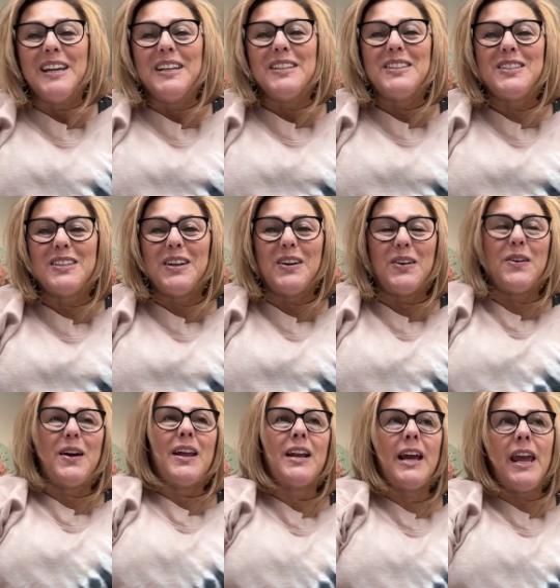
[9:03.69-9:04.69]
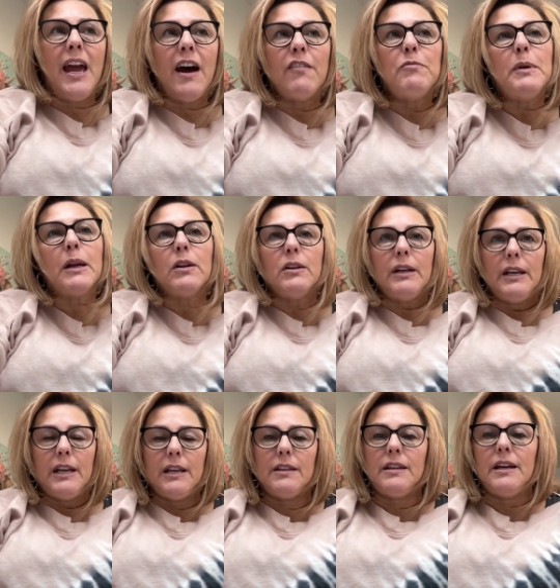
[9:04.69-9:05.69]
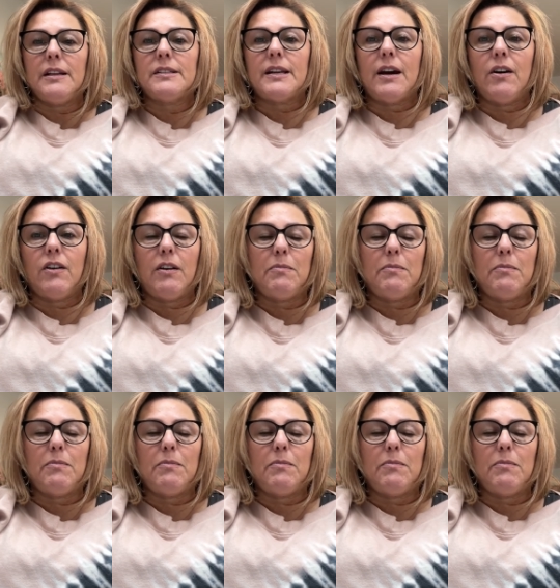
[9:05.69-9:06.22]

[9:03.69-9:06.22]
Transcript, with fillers: So, and I have been cleaning things out.